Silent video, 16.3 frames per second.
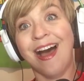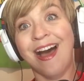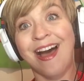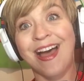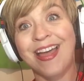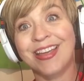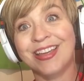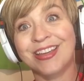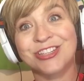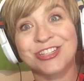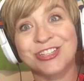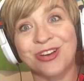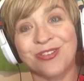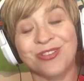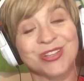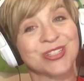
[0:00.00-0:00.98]
I can
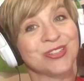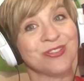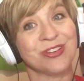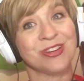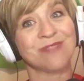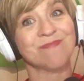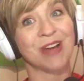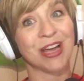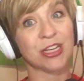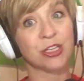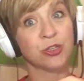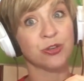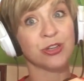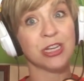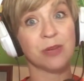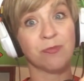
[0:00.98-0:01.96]
show a student my
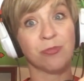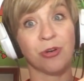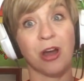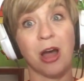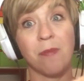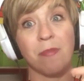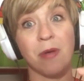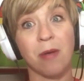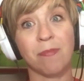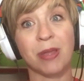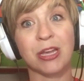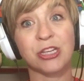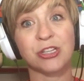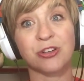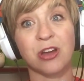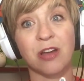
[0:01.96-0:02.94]
2D prop, a
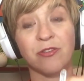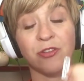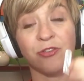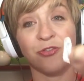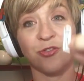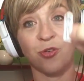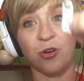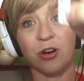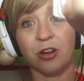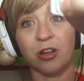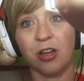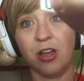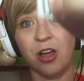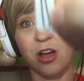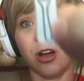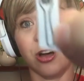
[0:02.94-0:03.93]
picture of a fork,
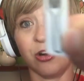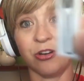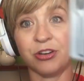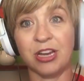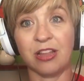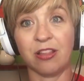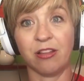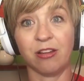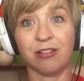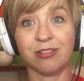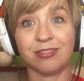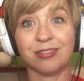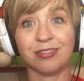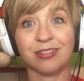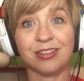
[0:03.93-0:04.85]
all day long.